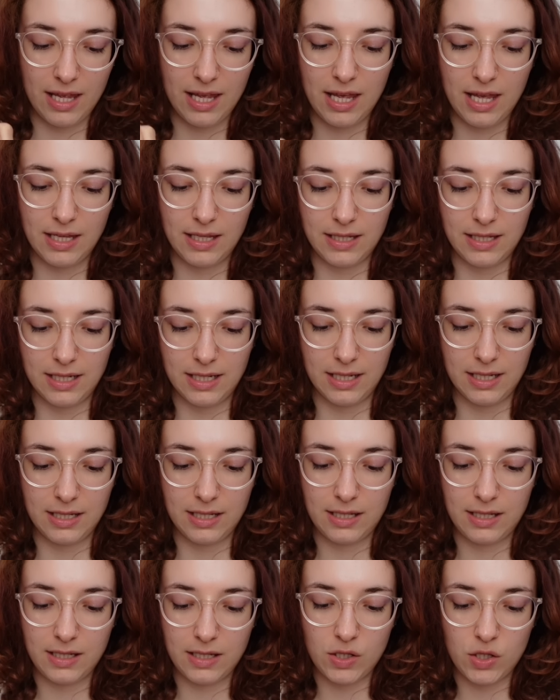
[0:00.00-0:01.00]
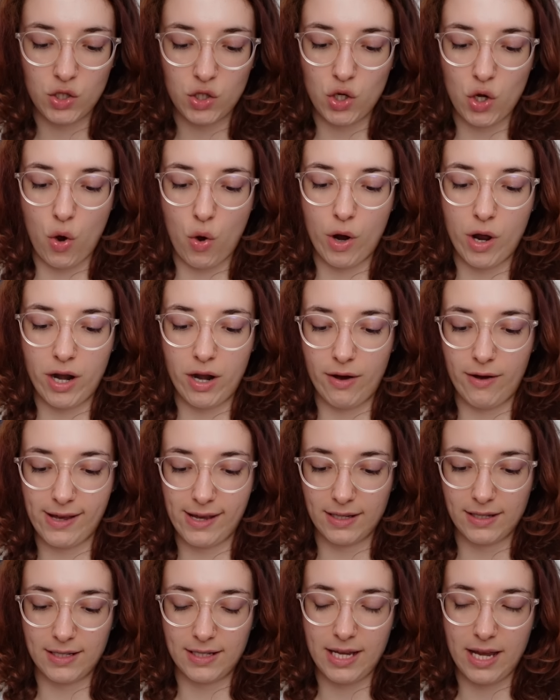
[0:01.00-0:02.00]
Is this so
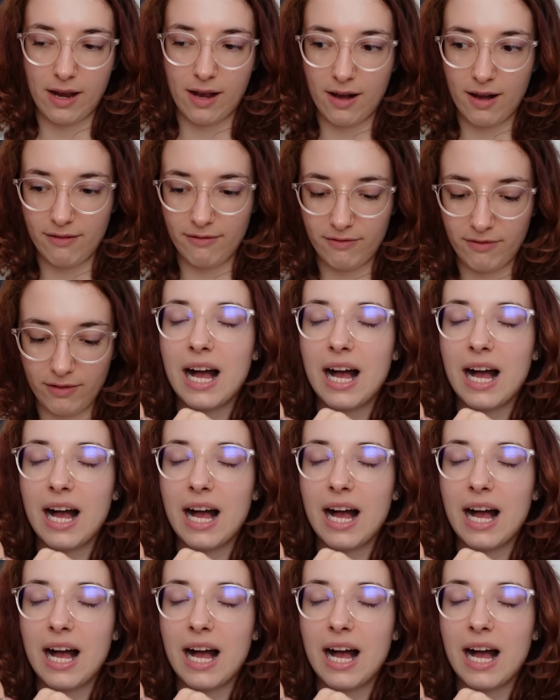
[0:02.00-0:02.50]
annoying to take off?